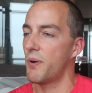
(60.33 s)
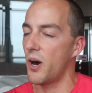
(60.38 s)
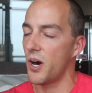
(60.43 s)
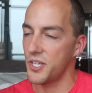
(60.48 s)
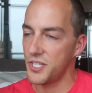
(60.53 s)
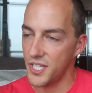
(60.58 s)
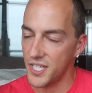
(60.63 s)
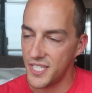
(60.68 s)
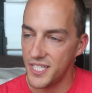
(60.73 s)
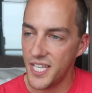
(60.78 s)

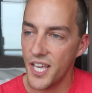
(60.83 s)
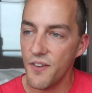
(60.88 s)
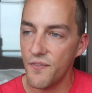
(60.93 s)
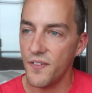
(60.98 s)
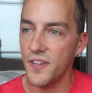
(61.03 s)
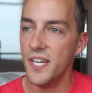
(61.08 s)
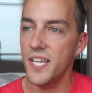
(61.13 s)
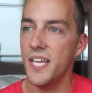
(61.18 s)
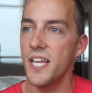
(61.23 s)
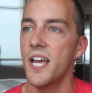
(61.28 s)

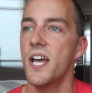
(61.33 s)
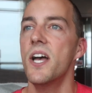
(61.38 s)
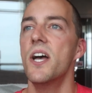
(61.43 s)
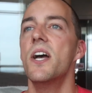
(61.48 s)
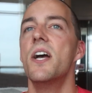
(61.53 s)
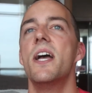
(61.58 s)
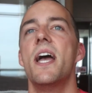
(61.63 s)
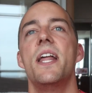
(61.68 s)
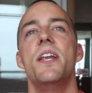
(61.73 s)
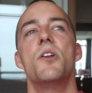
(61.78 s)
positivity
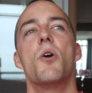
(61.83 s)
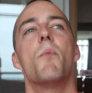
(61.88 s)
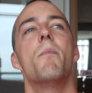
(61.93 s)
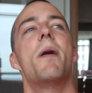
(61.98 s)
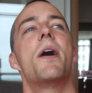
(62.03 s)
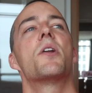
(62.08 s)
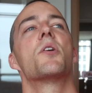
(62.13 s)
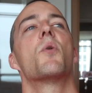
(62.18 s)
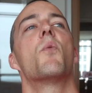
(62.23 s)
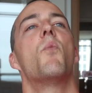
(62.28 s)
no
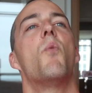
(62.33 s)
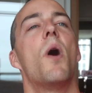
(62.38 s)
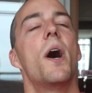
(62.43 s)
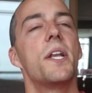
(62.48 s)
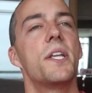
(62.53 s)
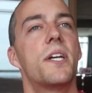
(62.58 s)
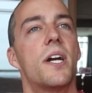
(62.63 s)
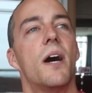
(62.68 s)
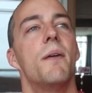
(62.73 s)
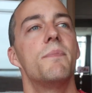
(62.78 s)
matter
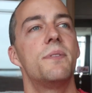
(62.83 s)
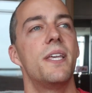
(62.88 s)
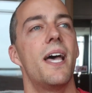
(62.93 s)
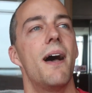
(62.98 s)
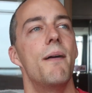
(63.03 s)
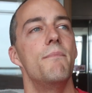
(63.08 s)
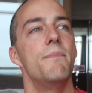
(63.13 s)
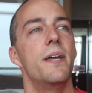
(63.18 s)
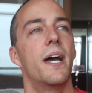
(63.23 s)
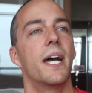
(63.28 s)
what comes
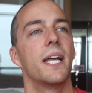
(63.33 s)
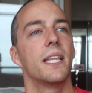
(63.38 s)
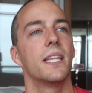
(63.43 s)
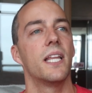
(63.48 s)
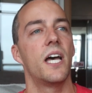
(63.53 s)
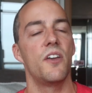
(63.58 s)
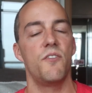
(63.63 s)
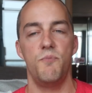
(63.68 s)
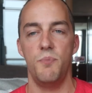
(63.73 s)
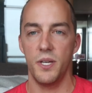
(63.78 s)
at me at
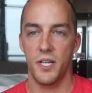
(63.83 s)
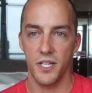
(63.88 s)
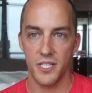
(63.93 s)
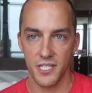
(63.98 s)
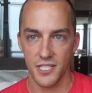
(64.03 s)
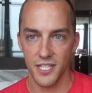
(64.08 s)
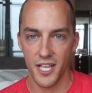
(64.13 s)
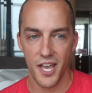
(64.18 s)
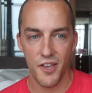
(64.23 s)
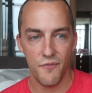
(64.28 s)
life
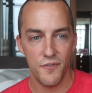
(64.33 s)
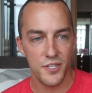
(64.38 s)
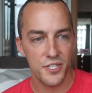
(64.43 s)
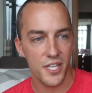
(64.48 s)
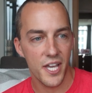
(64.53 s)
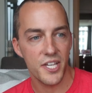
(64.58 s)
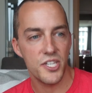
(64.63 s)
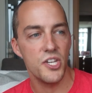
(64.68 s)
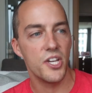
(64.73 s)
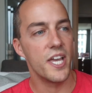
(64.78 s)
because life is
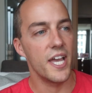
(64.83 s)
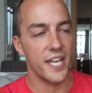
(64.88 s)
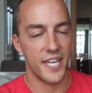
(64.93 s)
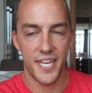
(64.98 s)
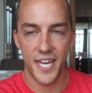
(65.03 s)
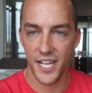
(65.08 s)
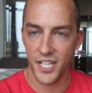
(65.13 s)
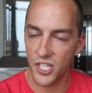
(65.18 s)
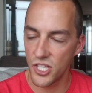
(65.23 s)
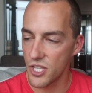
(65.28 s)
like you get
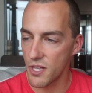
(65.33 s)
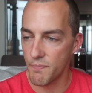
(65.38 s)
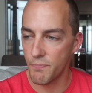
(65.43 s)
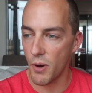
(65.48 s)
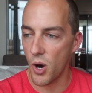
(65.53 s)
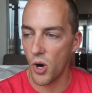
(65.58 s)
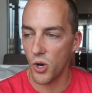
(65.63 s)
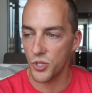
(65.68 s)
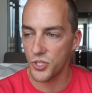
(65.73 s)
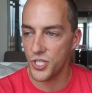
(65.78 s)
kicked in the
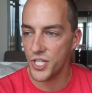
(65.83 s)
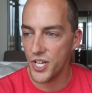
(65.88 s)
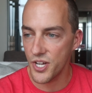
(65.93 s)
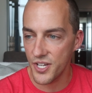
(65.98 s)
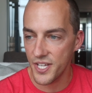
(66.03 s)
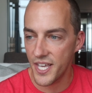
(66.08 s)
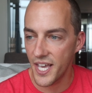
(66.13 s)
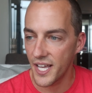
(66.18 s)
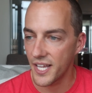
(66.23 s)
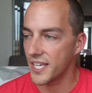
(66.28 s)
balls here,
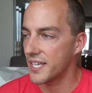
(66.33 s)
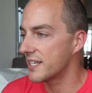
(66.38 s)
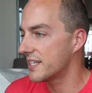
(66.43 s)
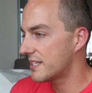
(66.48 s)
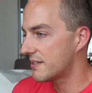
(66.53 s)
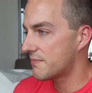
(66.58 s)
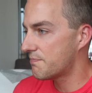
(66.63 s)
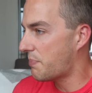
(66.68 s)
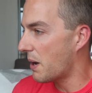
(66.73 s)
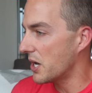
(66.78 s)
you get
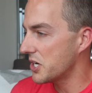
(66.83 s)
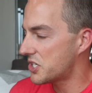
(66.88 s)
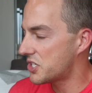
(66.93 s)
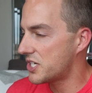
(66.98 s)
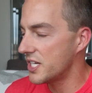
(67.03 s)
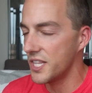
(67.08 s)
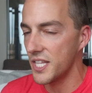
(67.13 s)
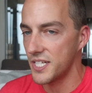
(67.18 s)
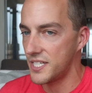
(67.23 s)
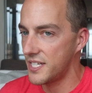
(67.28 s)

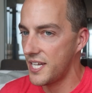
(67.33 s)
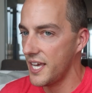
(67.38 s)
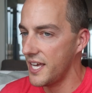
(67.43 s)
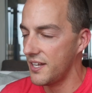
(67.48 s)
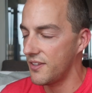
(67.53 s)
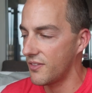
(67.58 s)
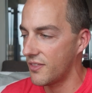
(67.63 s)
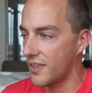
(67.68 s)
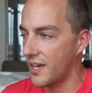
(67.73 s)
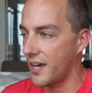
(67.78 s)
punched in the
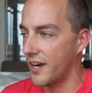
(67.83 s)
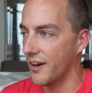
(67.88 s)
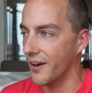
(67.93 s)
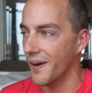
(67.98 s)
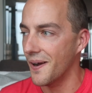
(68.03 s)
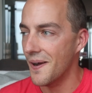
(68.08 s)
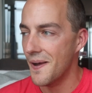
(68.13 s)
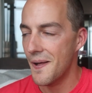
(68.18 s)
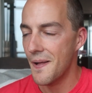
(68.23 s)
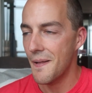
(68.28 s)
tit
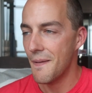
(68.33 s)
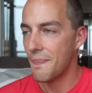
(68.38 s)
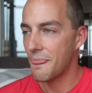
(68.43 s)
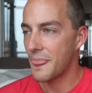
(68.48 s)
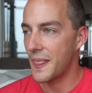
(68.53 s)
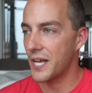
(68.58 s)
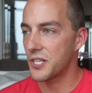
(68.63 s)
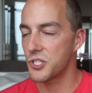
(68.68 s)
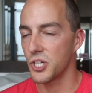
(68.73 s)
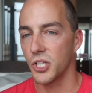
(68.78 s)
there.
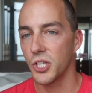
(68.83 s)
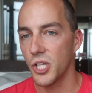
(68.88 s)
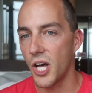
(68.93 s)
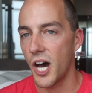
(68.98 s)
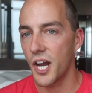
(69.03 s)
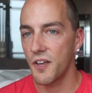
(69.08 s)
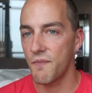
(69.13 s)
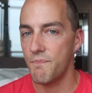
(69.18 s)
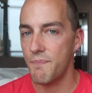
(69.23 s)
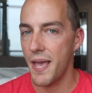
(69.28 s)
It's a
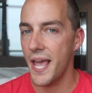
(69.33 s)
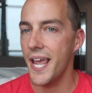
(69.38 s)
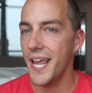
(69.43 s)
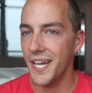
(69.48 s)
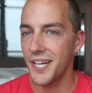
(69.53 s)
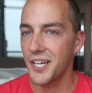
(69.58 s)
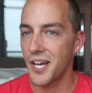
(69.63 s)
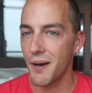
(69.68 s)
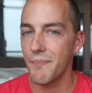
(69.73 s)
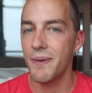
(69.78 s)
lot of
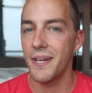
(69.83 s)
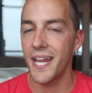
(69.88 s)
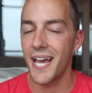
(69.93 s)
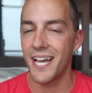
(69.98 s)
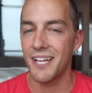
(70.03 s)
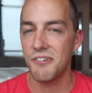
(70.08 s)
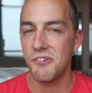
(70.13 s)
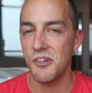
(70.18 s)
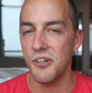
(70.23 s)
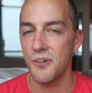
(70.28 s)
pain coming
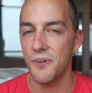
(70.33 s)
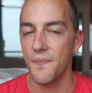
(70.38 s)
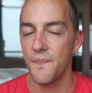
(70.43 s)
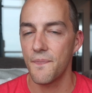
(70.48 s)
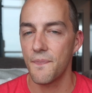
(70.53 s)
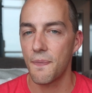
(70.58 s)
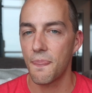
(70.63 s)
at you.